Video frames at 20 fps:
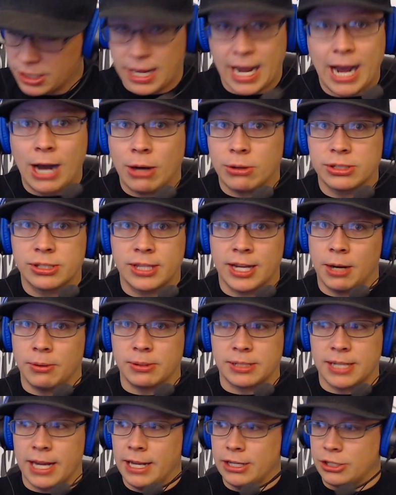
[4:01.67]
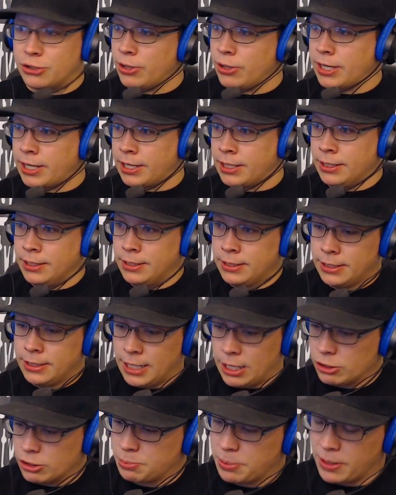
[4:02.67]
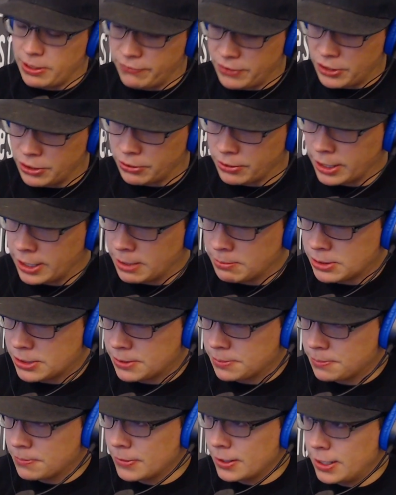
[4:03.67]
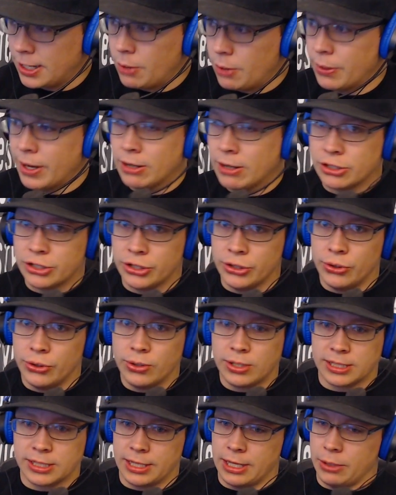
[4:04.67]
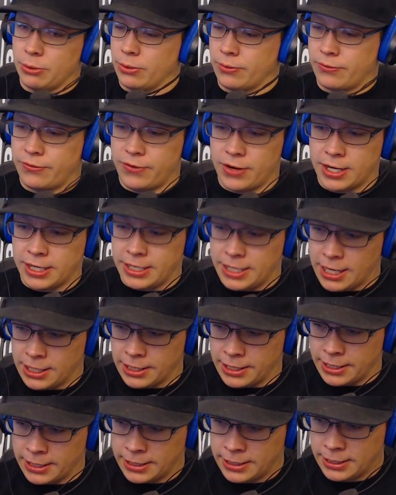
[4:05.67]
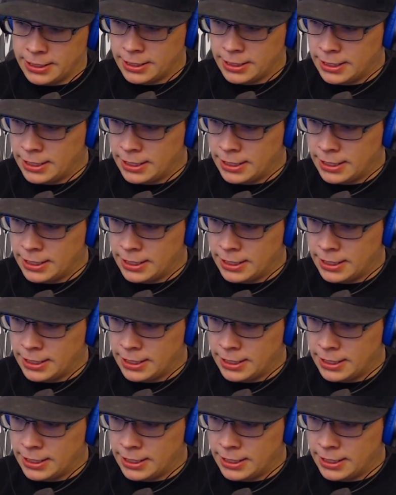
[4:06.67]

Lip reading: the house that I was at drinking, I was playing video games, I went out too because they were fucking yelling,